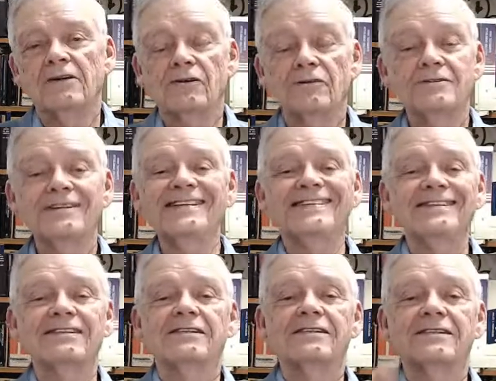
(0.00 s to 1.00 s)
So
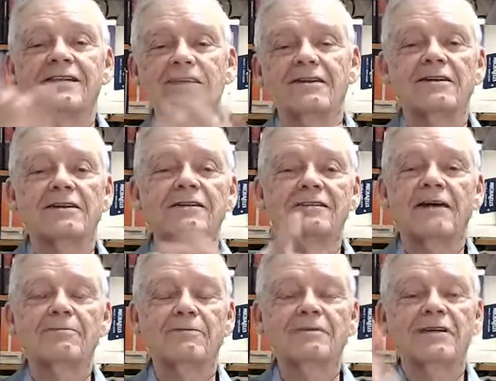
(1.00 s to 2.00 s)
Jesus is telling the
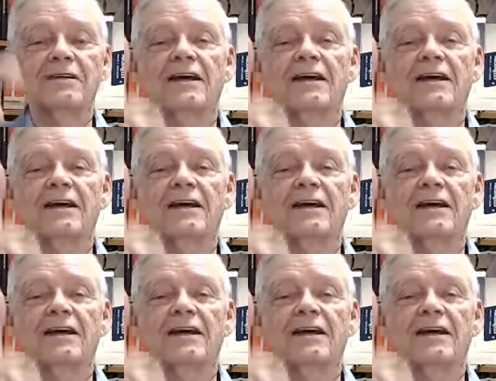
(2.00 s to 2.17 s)
disciples that